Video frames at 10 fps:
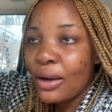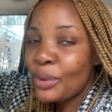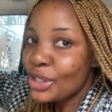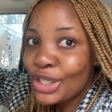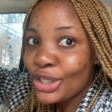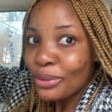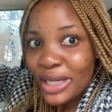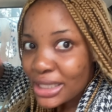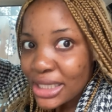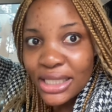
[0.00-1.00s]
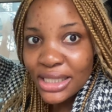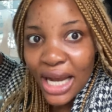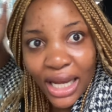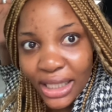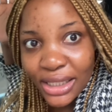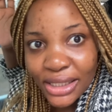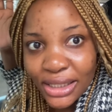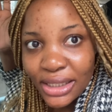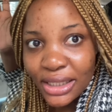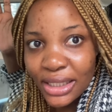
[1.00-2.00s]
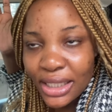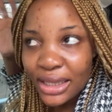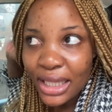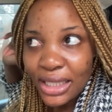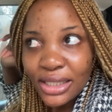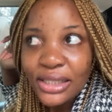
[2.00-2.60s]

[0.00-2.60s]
We don't know what is inside. That